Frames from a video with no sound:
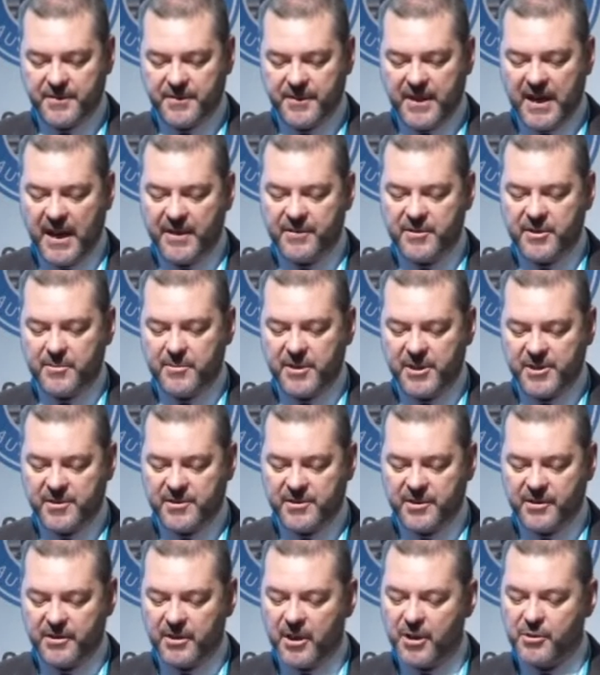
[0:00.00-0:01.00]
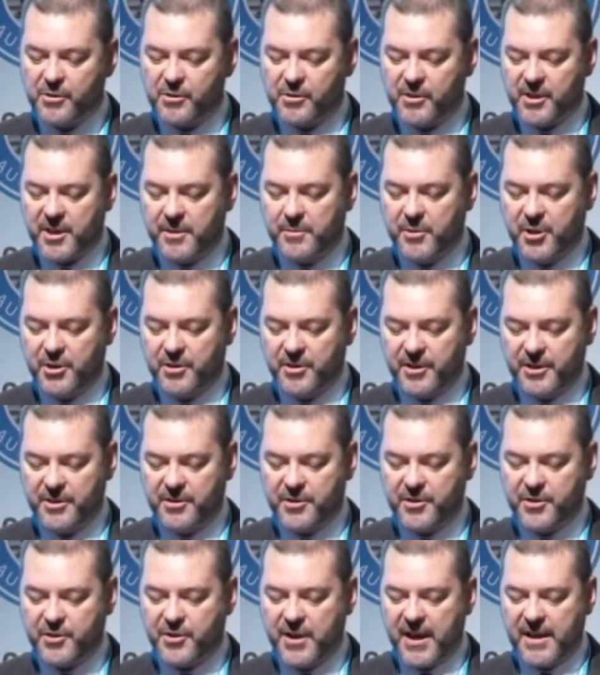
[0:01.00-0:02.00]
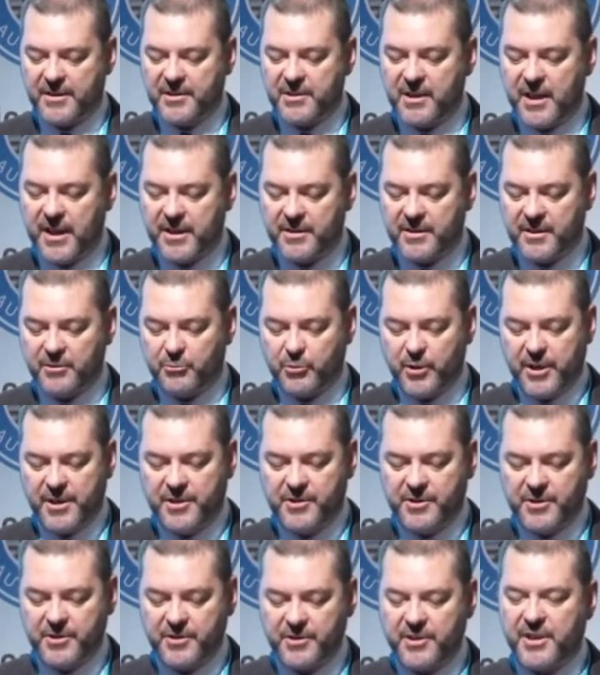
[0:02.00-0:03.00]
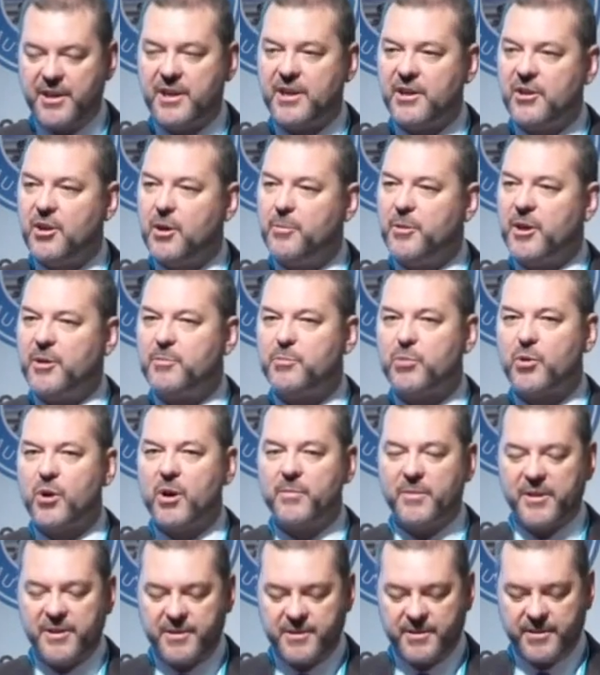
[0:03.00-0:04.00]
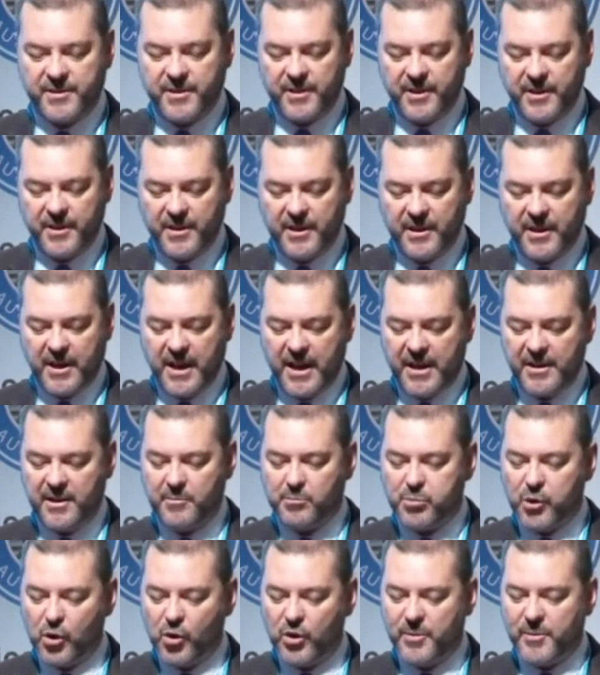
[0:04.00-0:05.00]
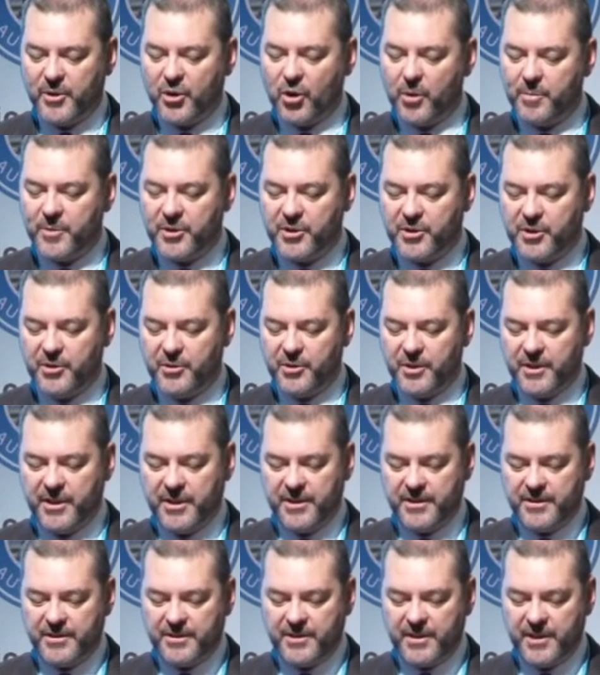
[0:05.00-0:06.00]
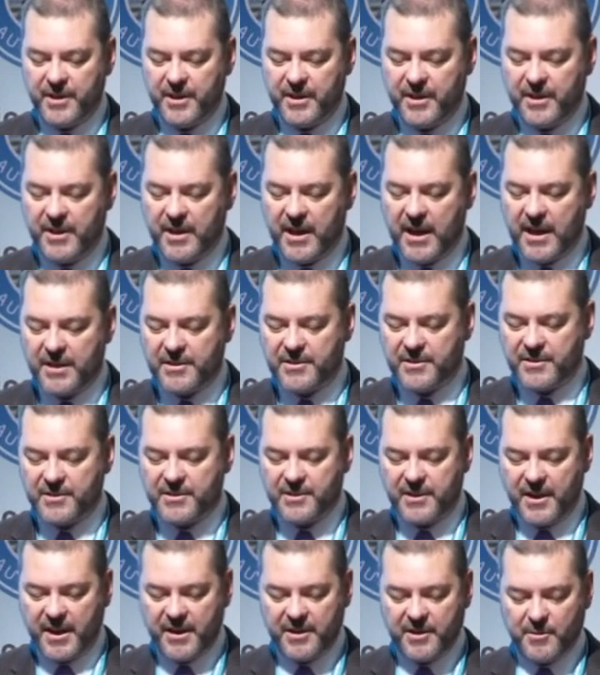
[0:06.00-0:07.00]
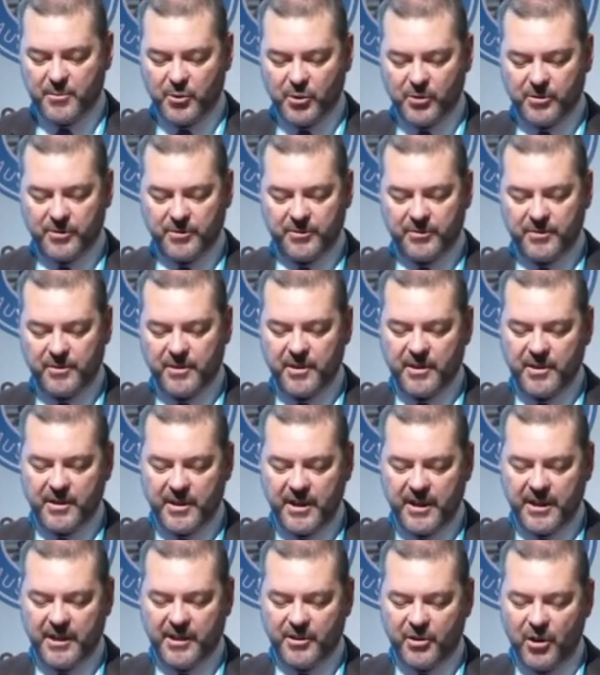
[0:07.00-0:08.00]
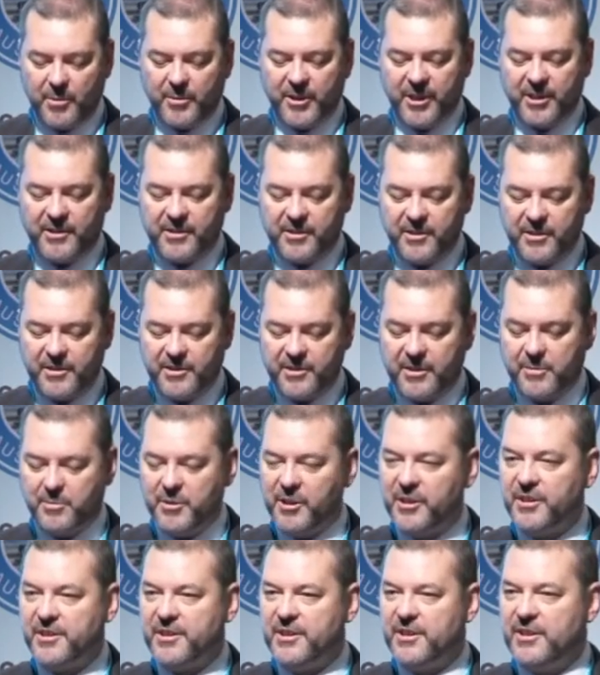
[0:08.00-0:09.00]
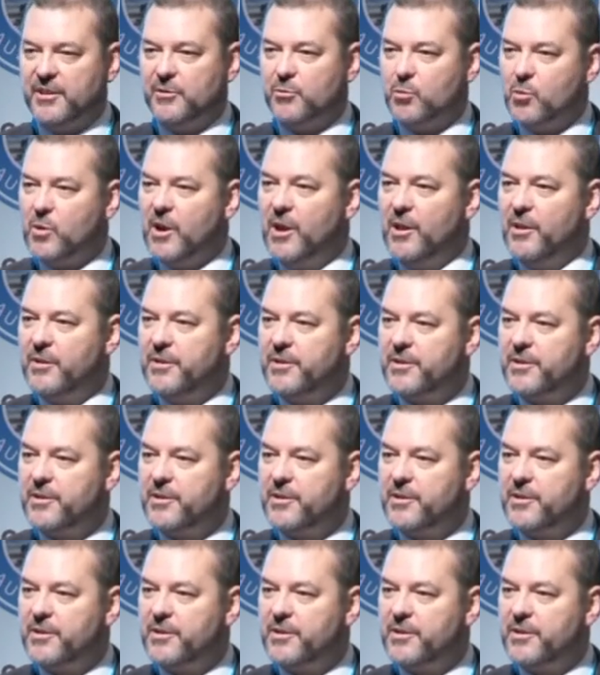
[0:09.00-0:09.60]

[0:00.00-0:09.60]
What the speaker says: governments and local communities translate the region's economic promise and employment opportunities and sustainable economic stability and wealth